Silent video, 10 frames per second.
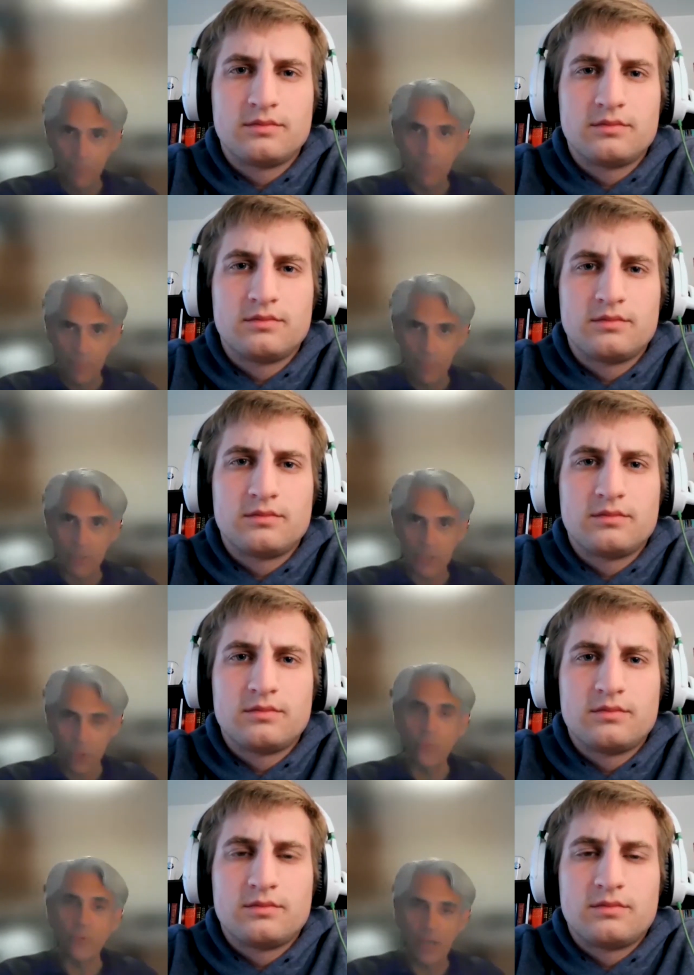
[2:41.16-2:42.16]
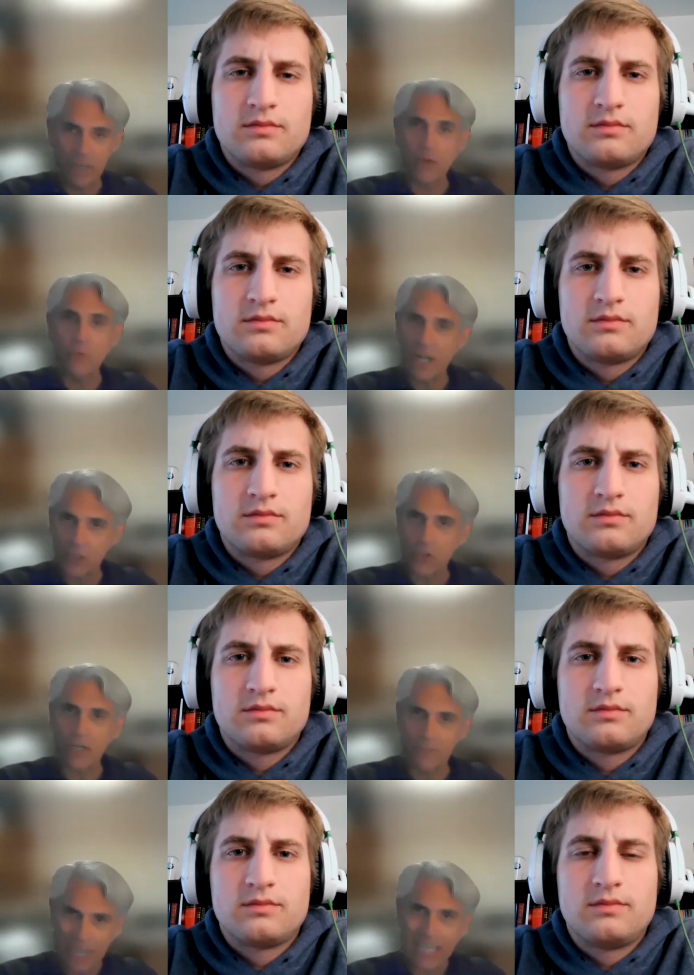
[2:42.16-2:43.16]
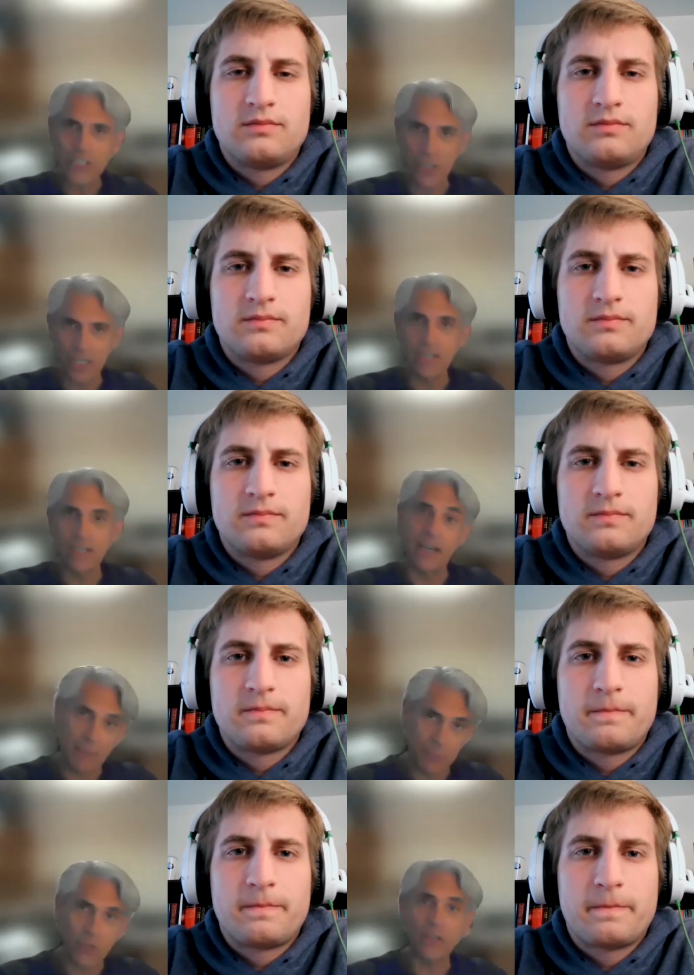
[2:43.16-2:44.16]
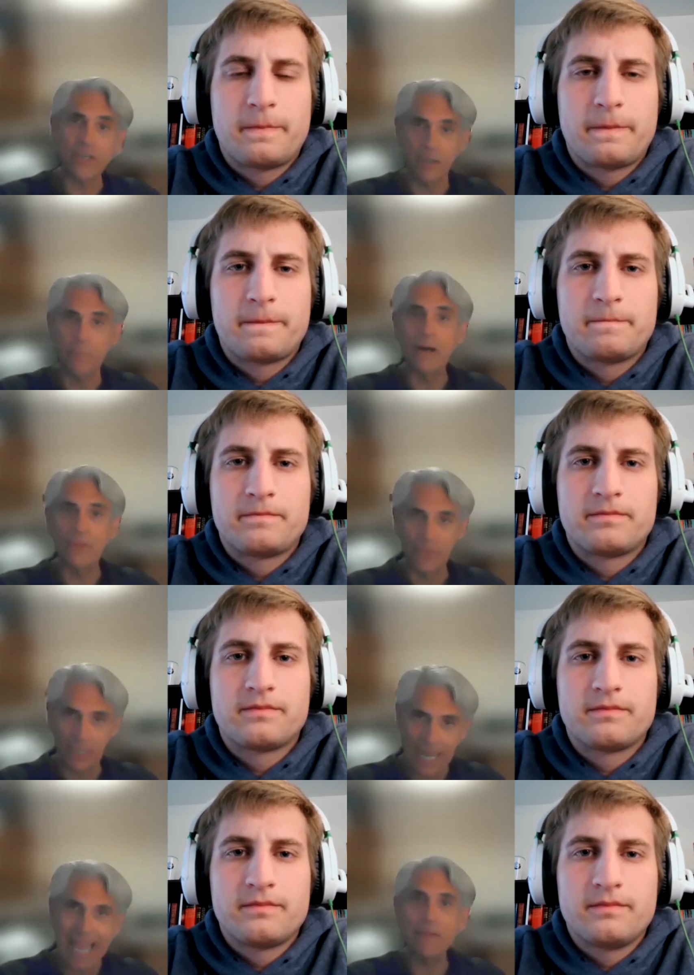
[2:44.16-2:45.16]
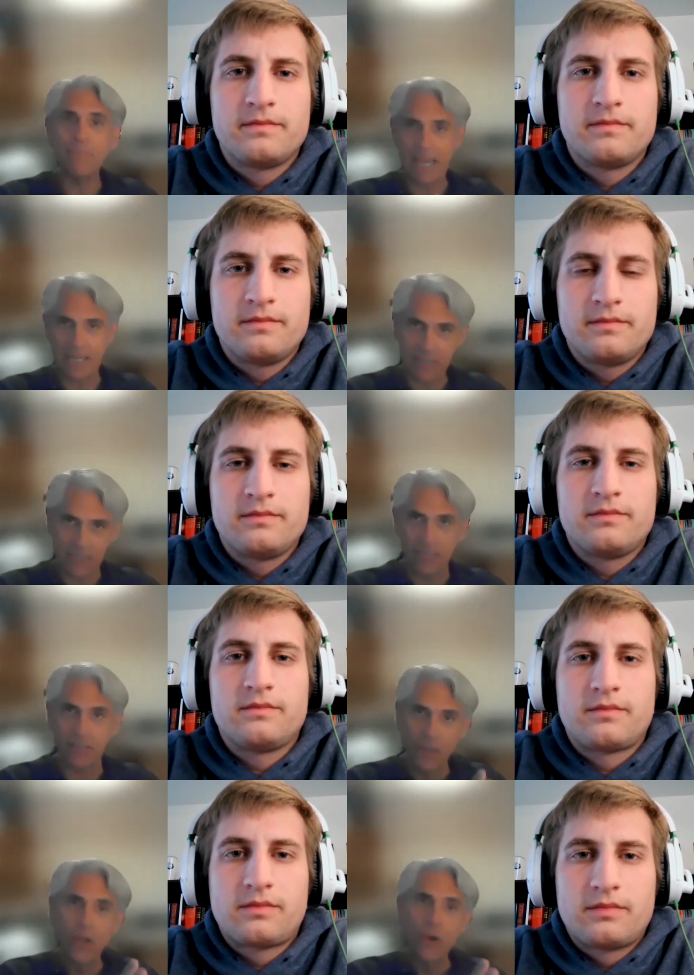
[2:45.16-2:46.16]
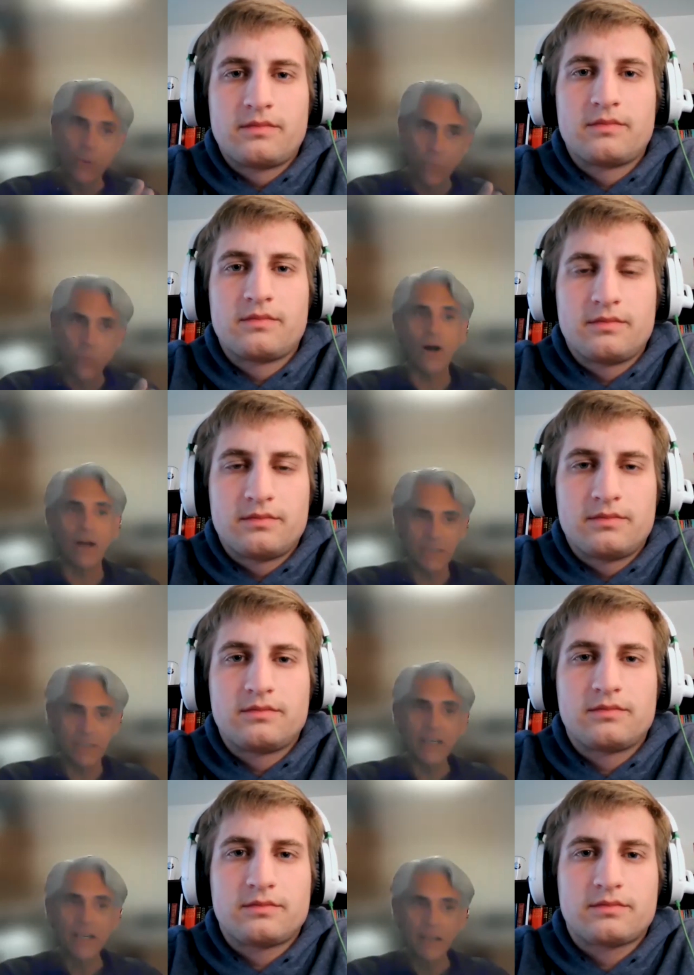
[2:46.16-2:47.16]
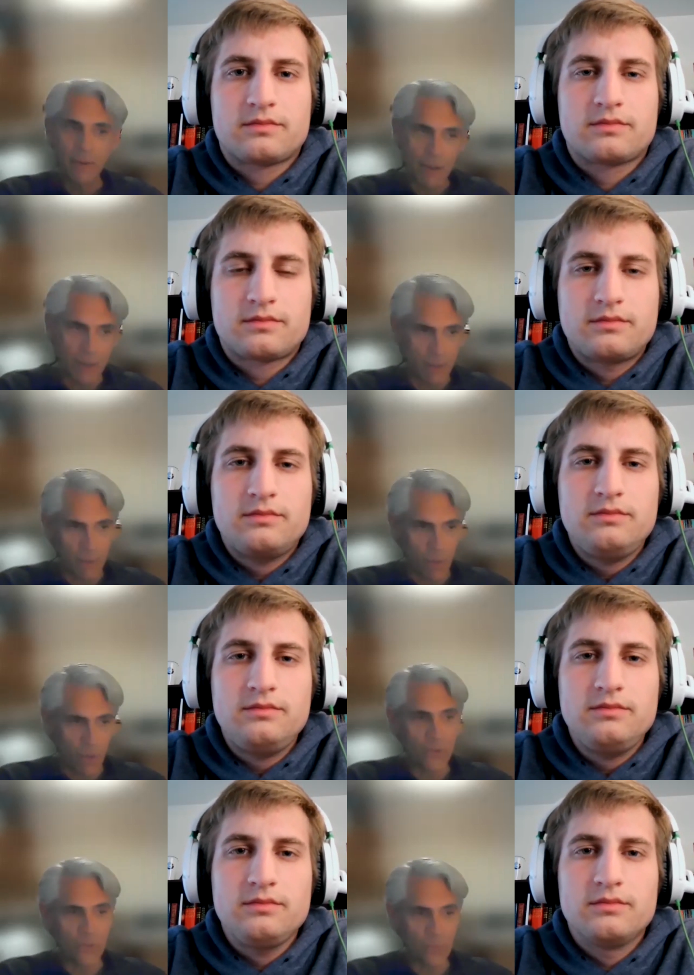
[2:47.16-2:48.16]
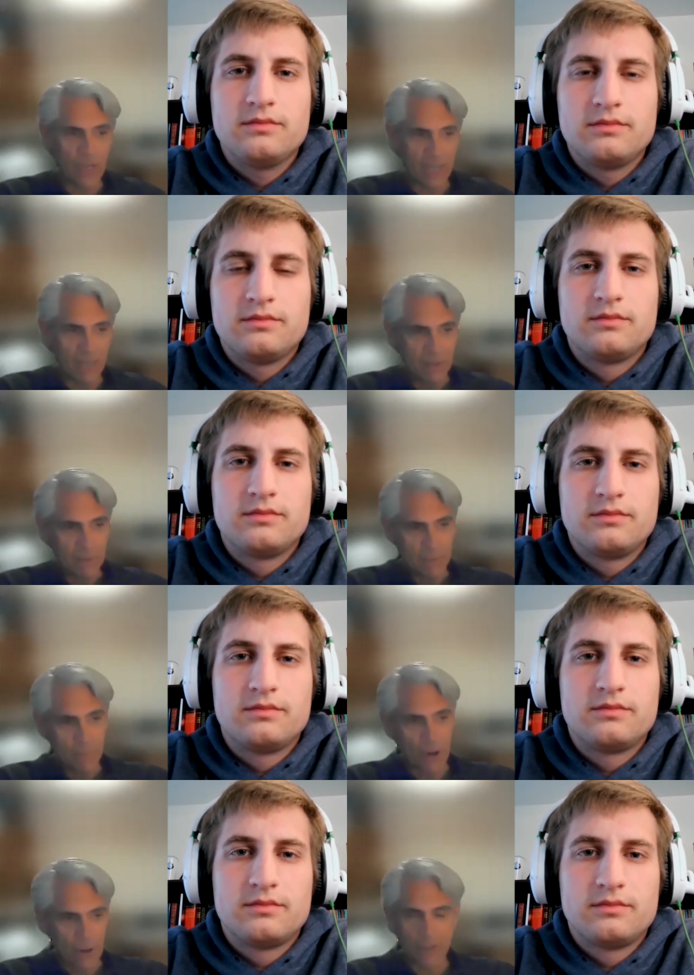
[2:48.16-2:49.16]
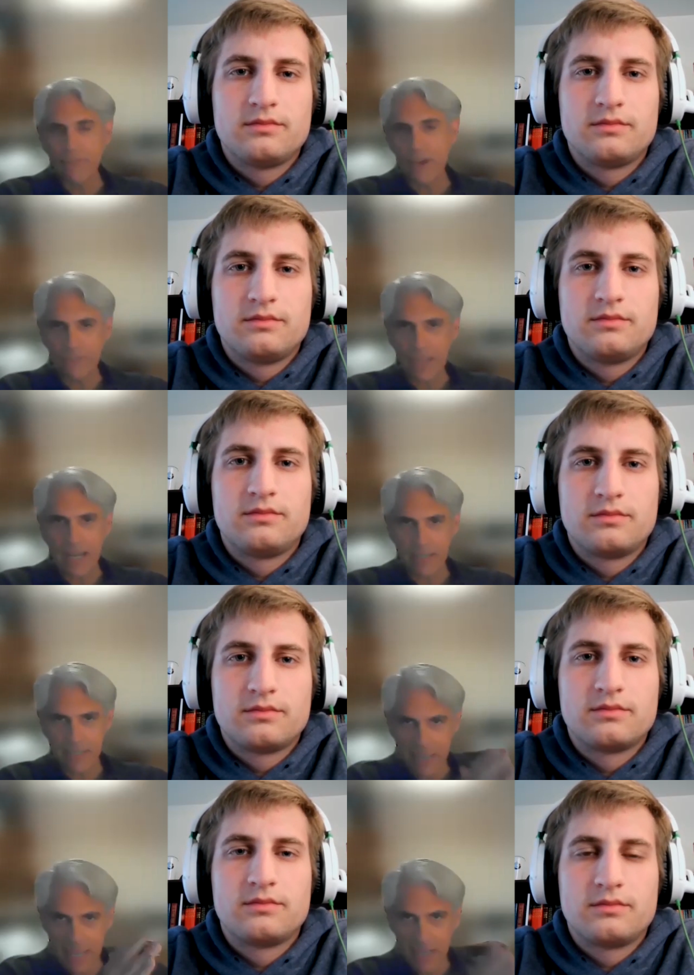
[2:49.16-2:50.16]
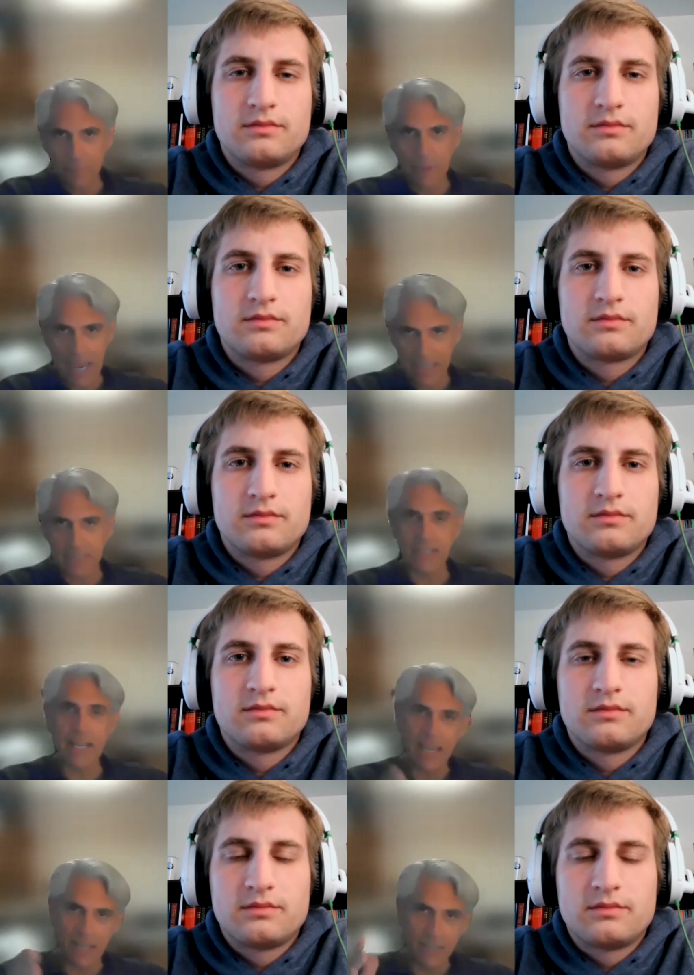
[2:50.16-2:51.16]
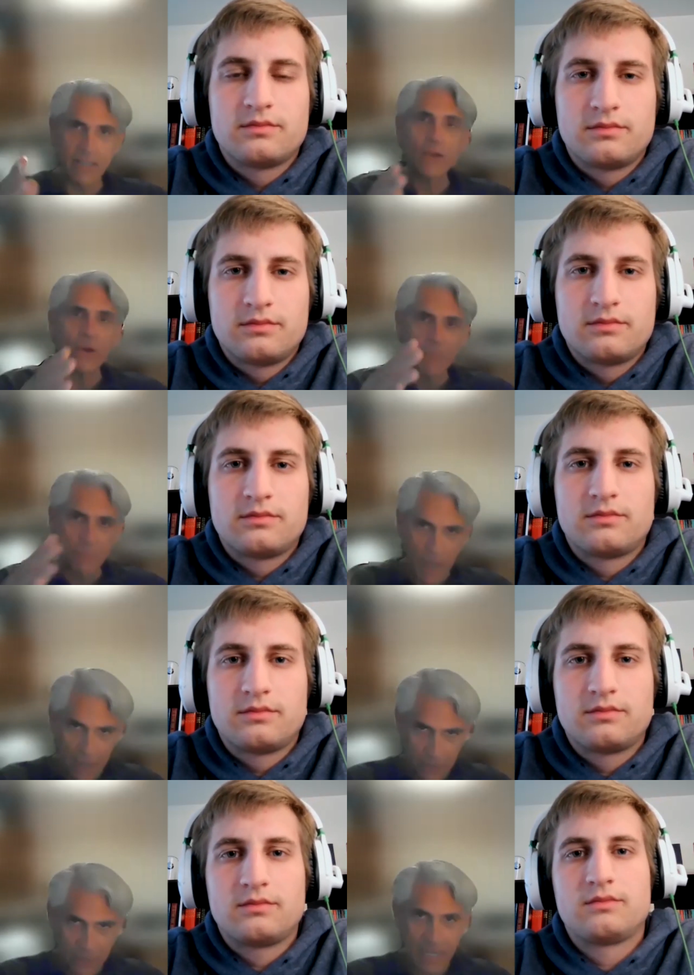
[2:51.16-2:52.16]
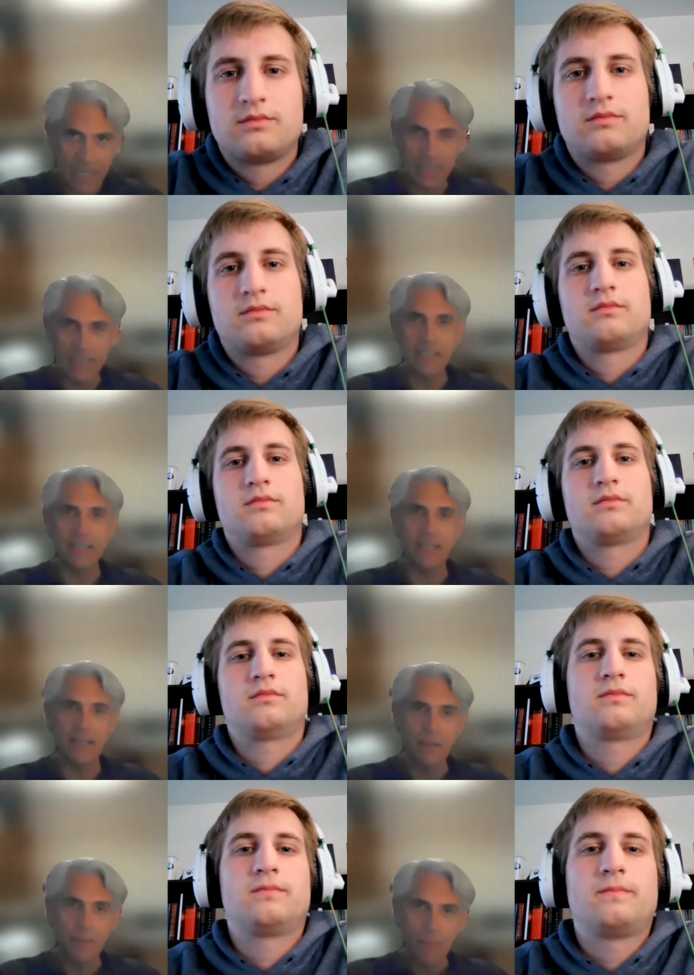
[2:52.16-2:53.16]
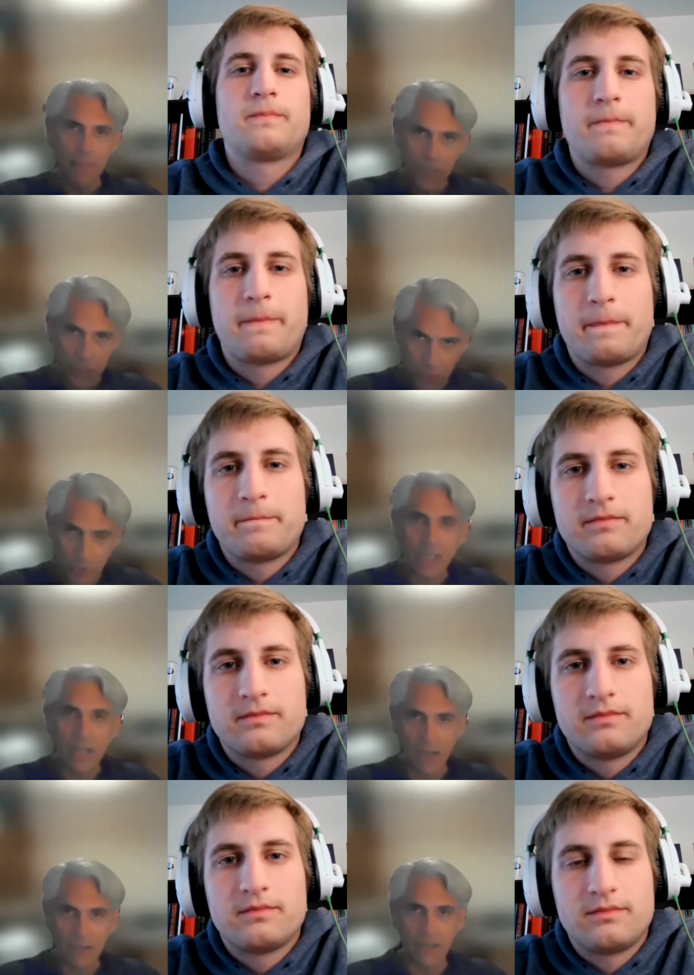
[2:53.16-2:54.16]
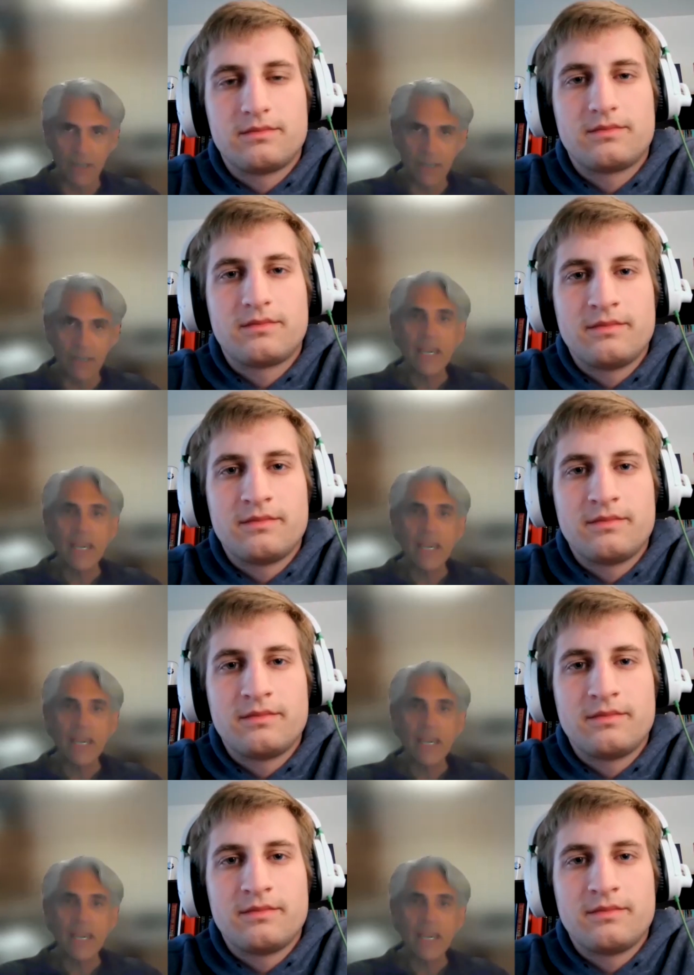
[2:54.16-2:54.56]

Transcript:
Speaker 1: But, so again, when I talk of ancient India, I'm talking about the landmass that was all the way part of Afghanistan, Pakistan, modern-day India, Sri Lanka,